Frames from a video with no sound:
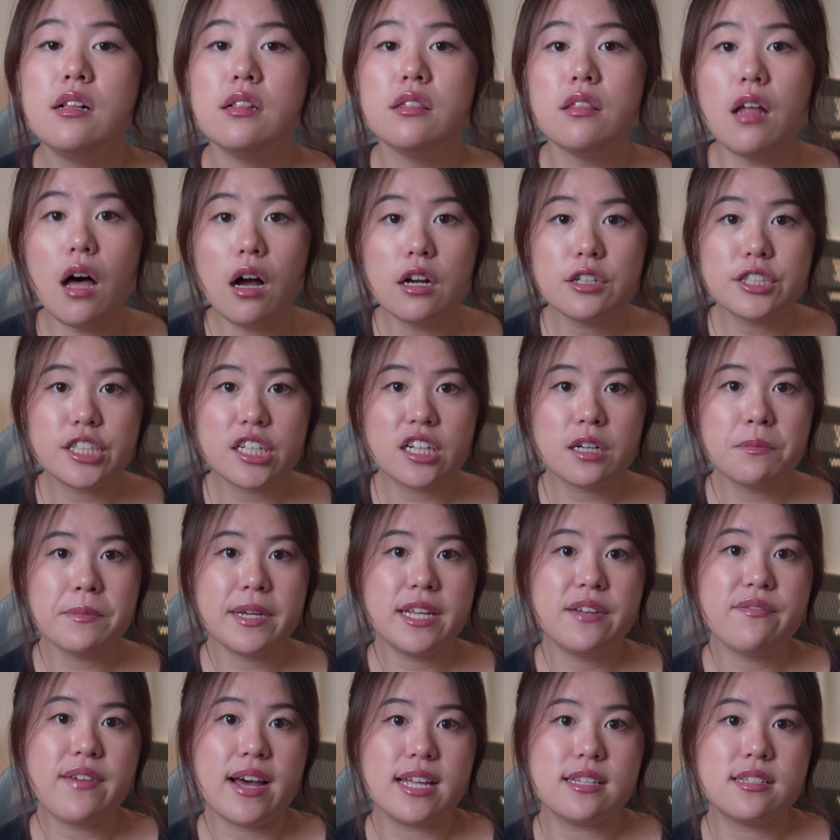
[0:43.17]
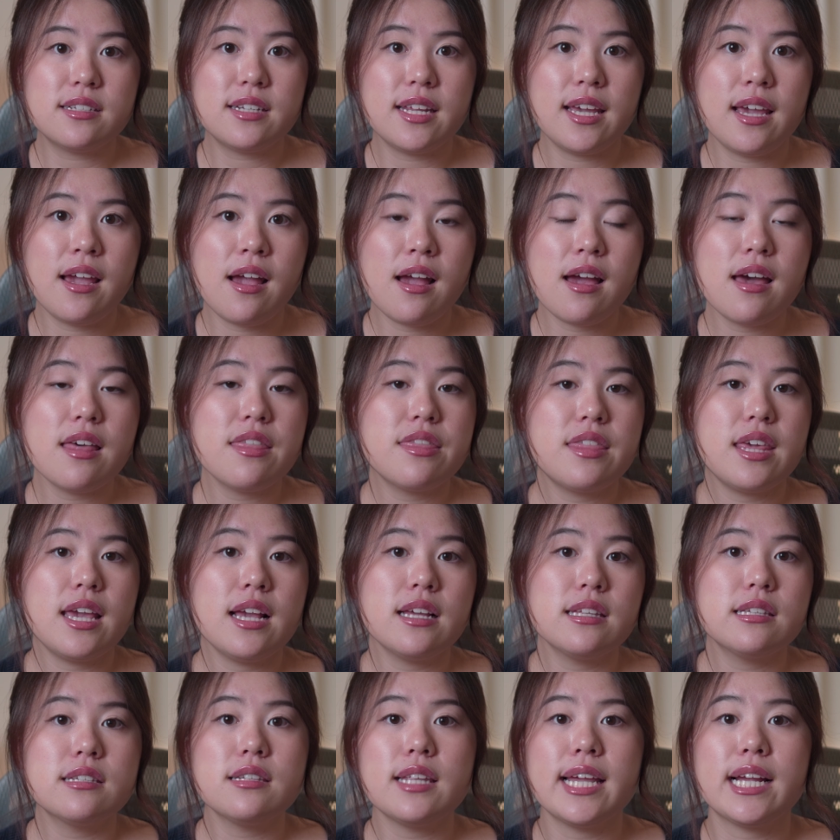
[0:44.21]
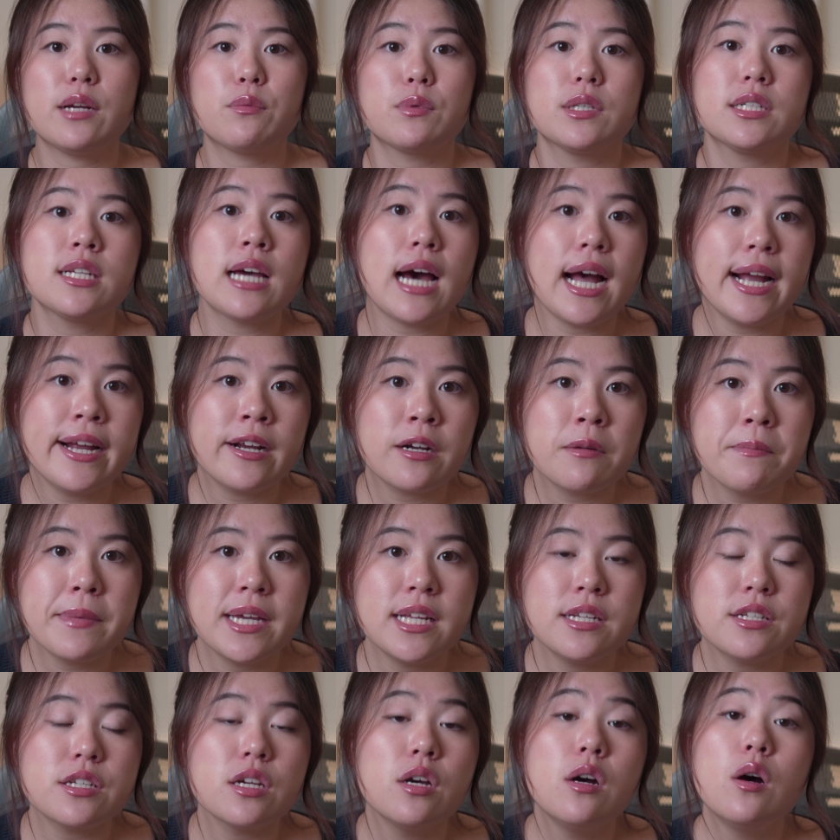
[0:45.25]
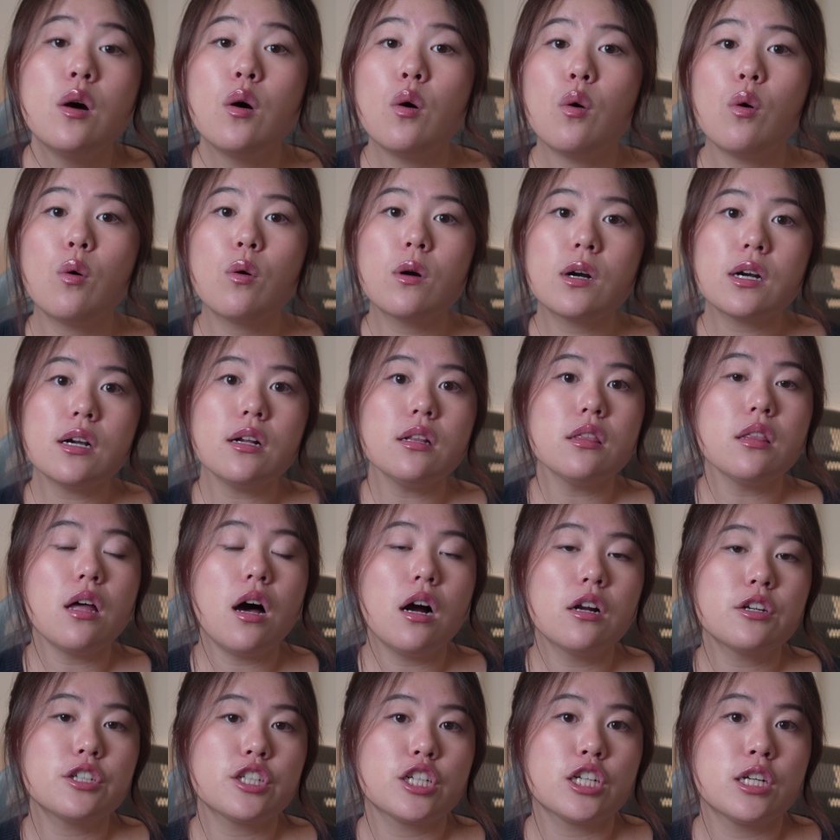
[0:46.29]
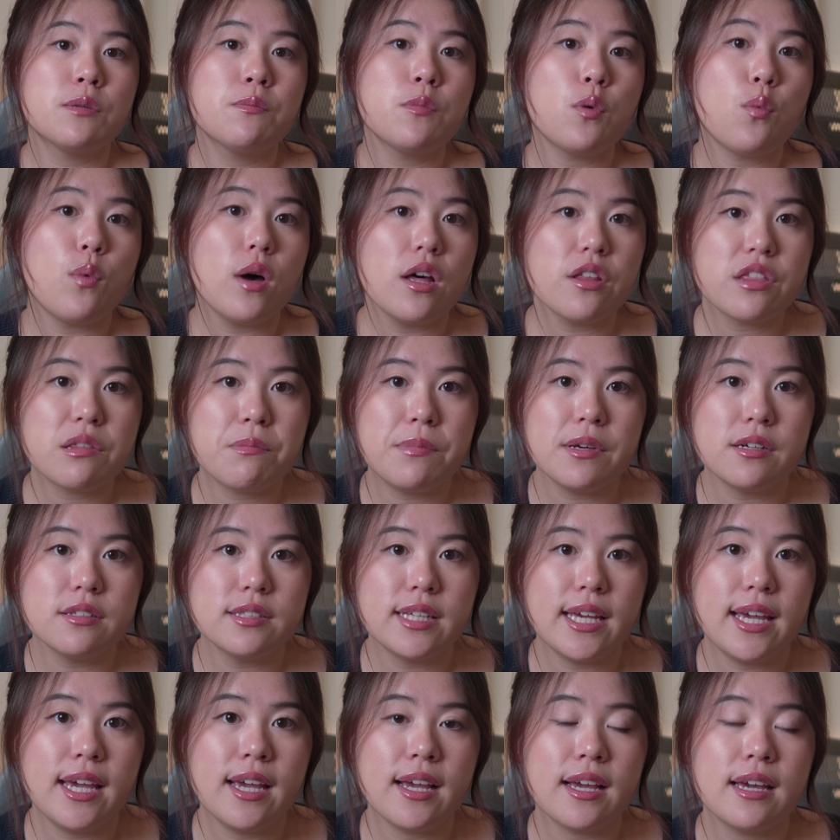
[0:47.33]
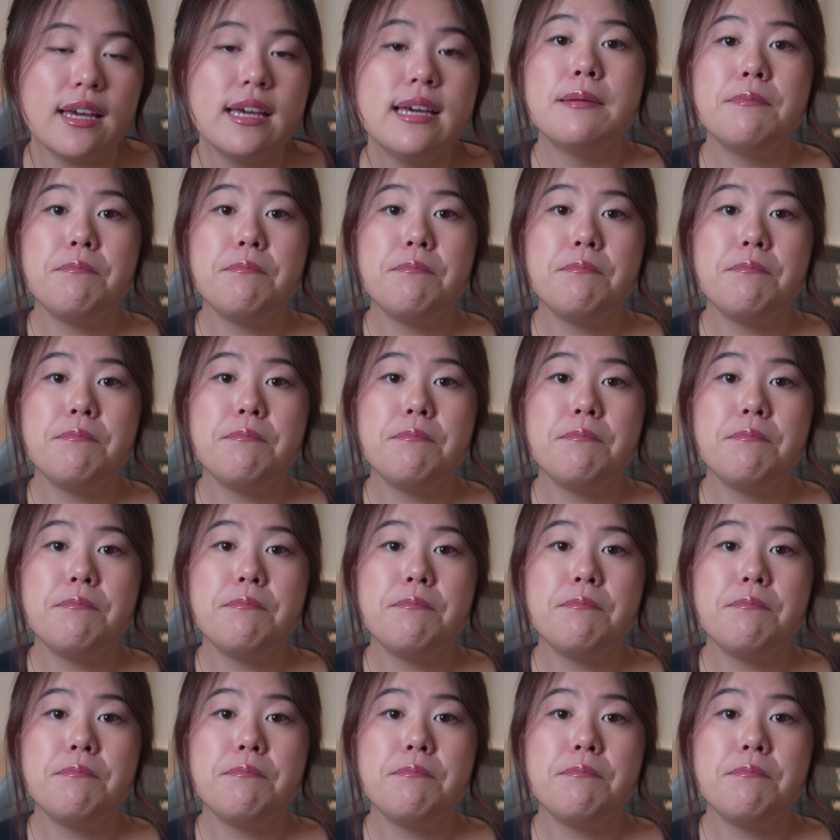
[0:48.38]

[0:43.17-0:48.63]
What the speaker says: Long-term investing, things like retirement or long-term wealth building.